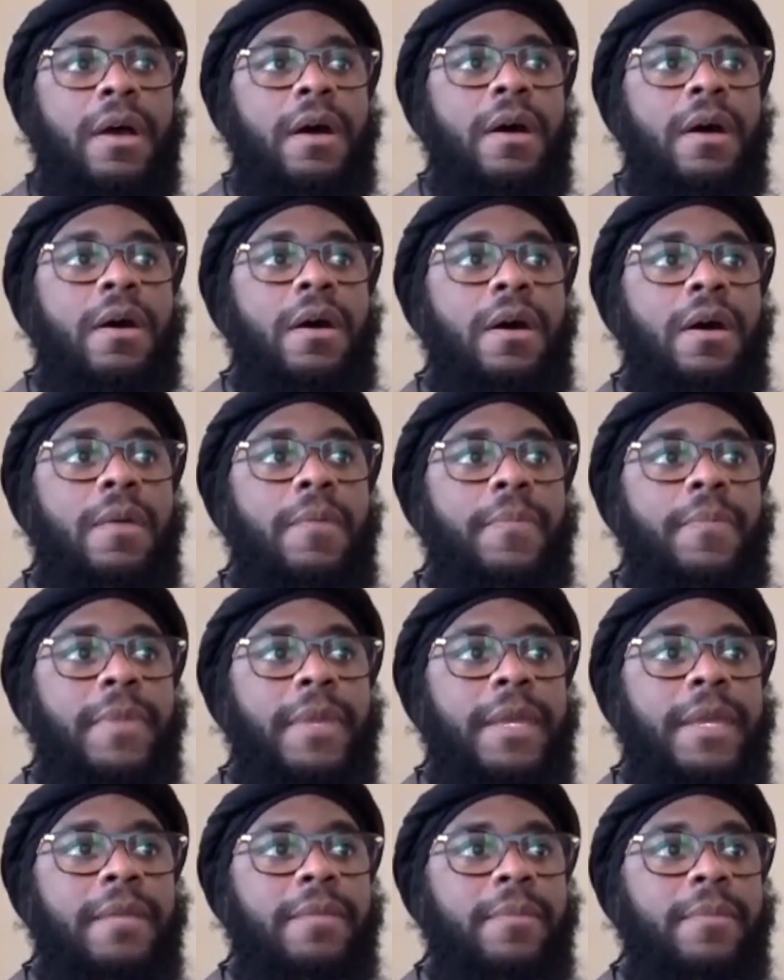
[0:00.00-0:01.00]
um
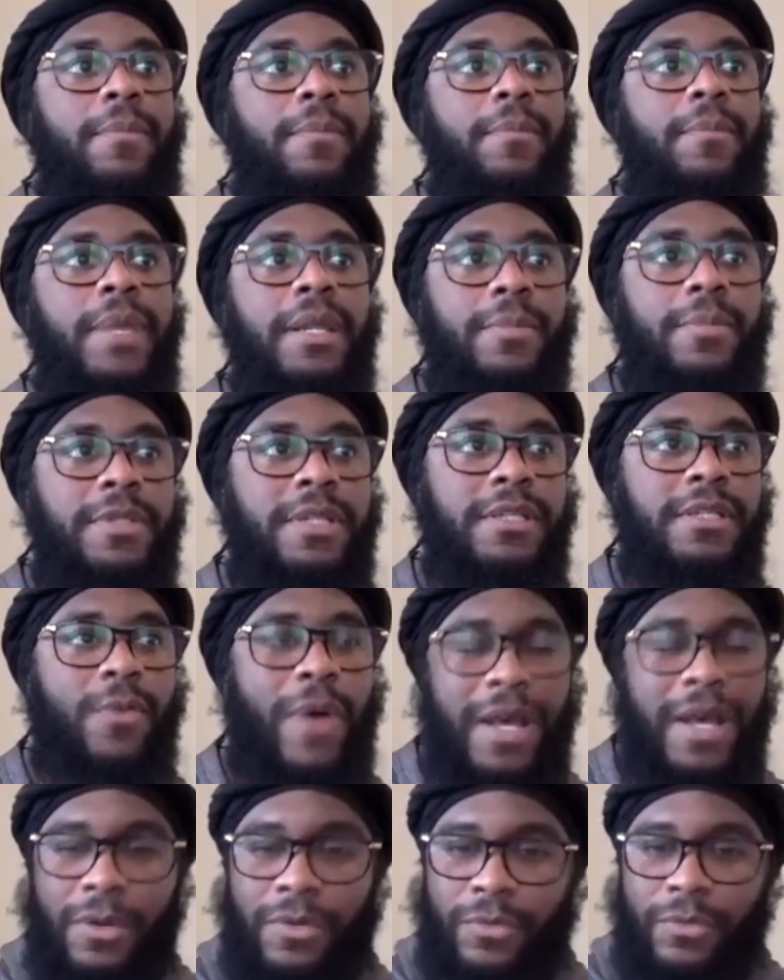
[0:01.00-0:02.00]
it being a position
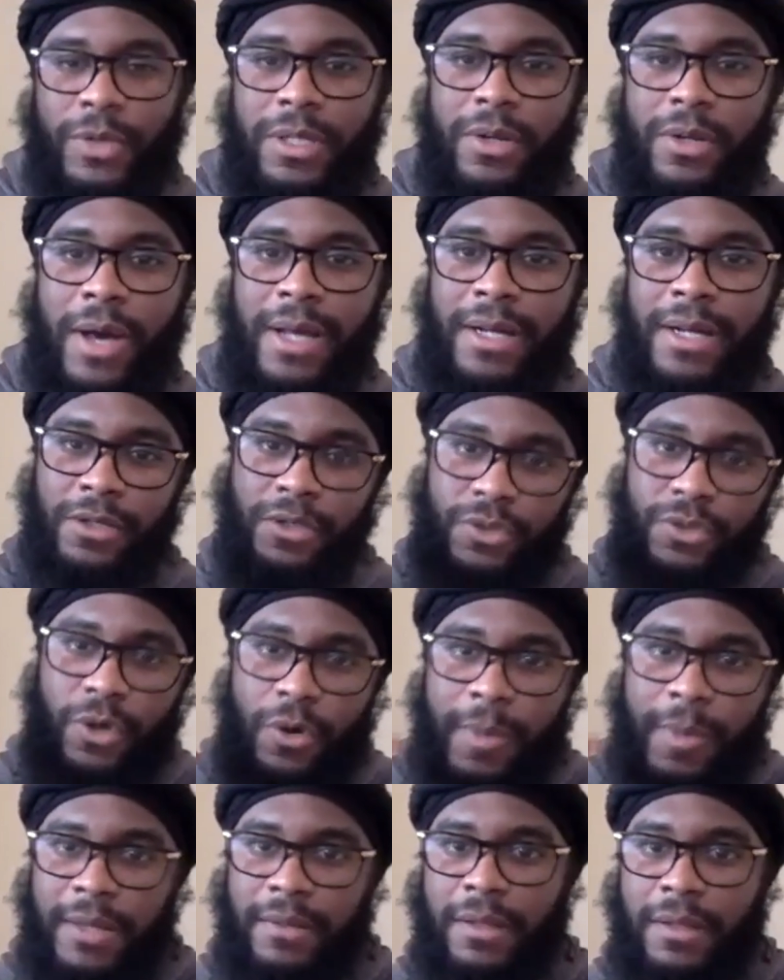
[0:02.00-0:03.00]
where I don't really know how to
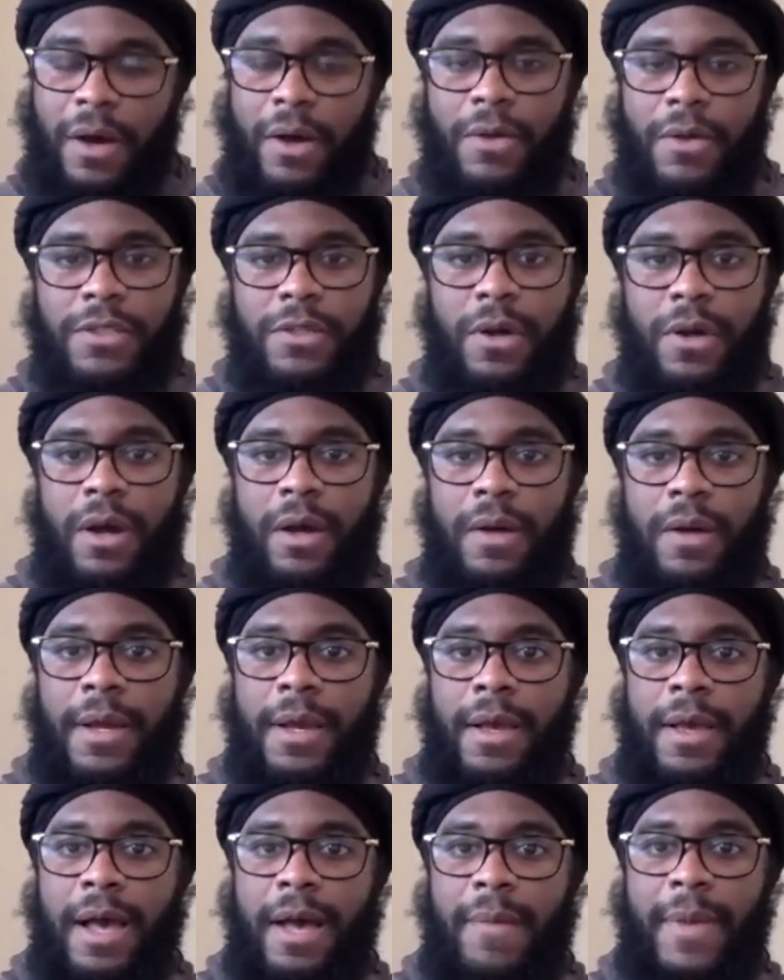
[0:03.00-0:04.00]
control my thoughts or
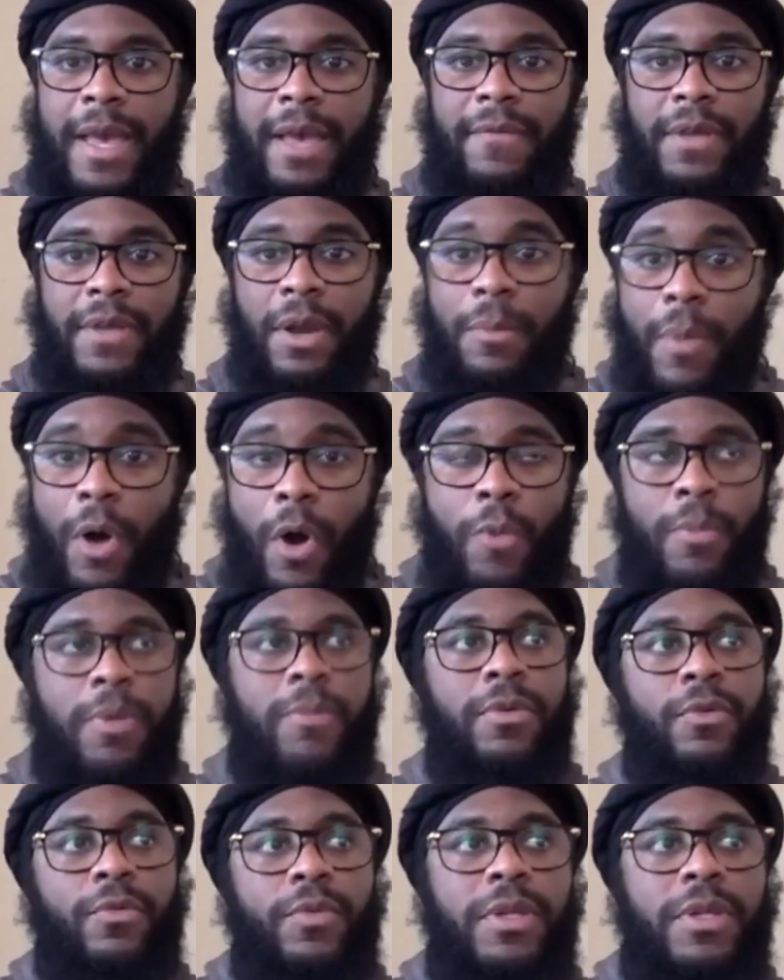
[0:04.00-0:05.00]
I'm having a
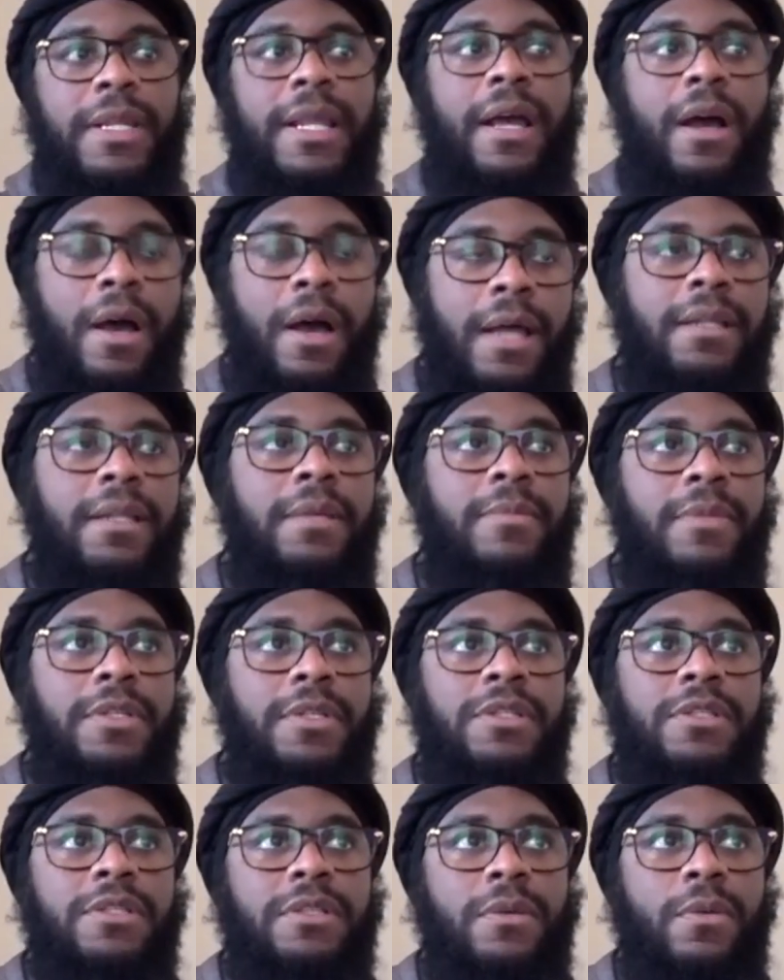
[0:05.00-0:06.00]
moment, but really like, all right, let me
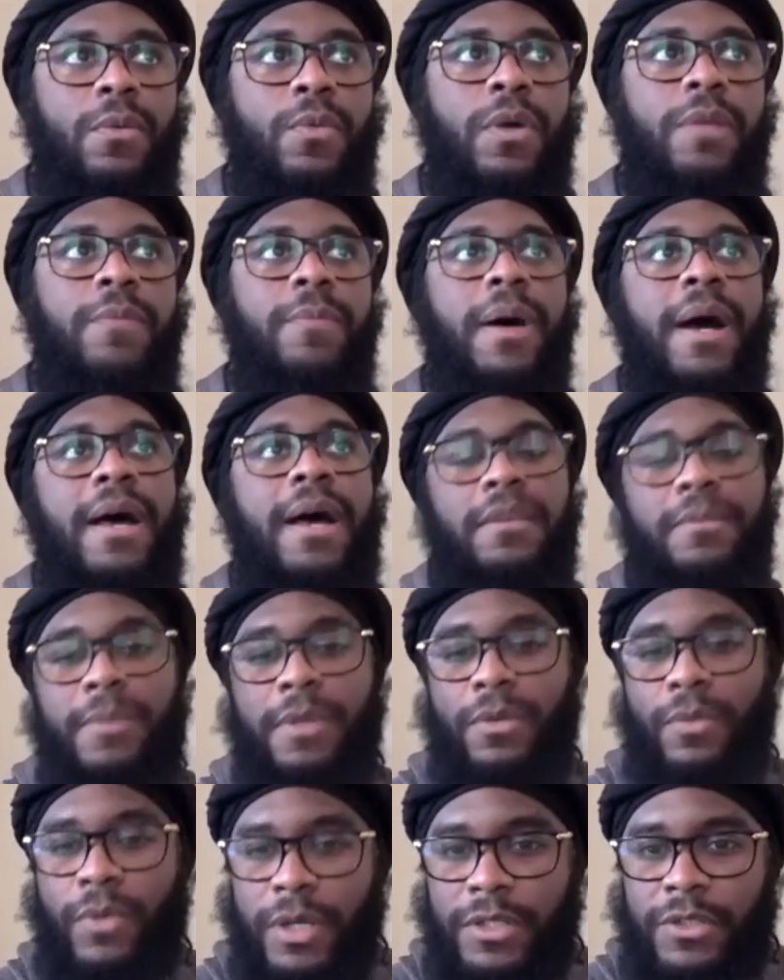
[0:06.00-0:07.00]
just what bothered
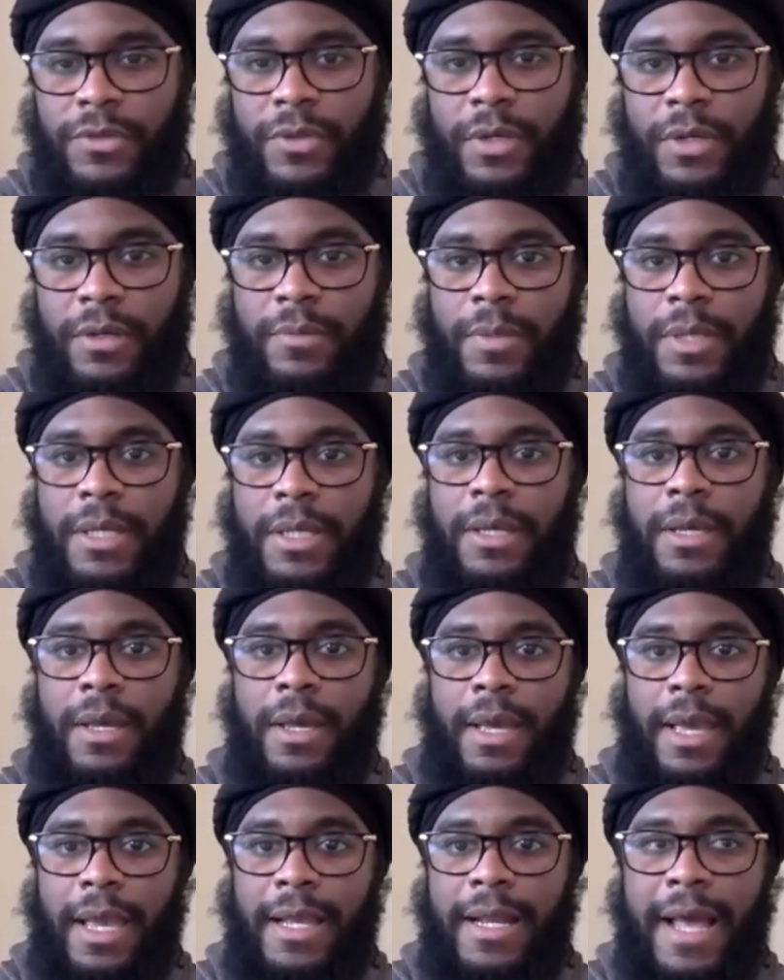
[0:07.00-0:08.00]
me, what triggered me,
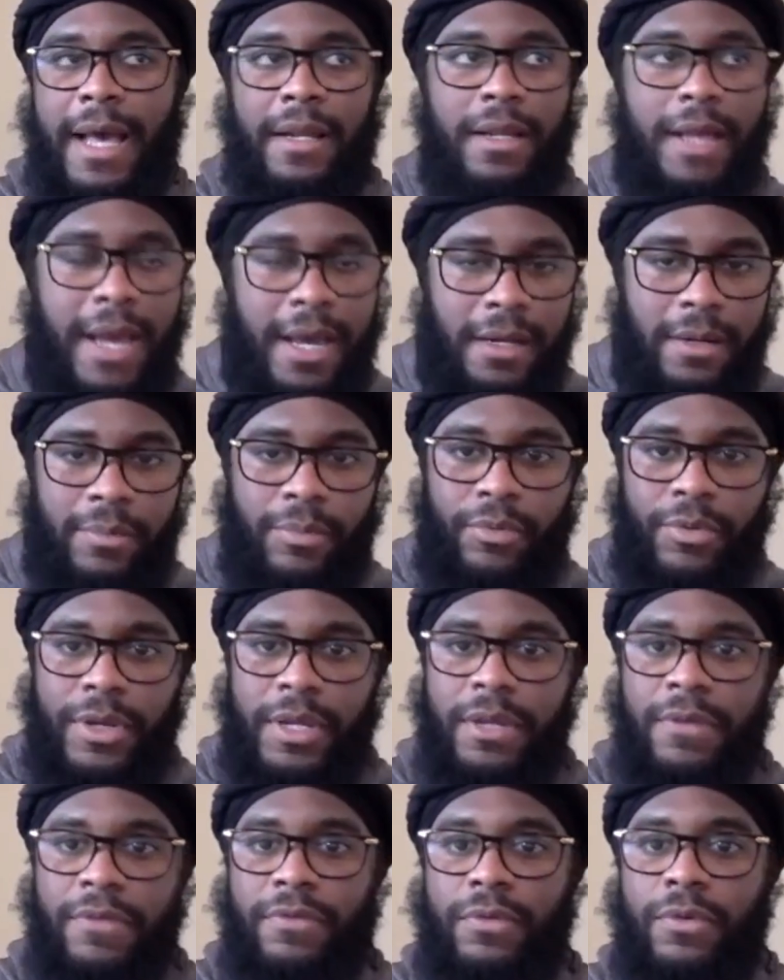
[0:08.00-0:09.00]
and how to kind of
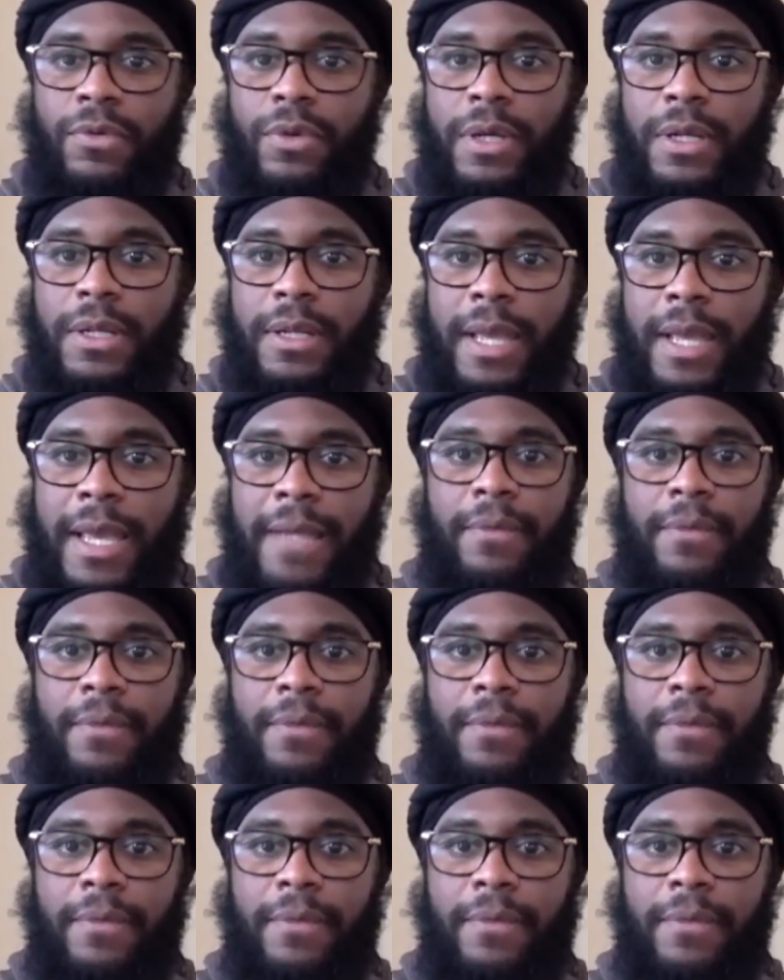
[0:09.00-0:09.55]
breathe through it.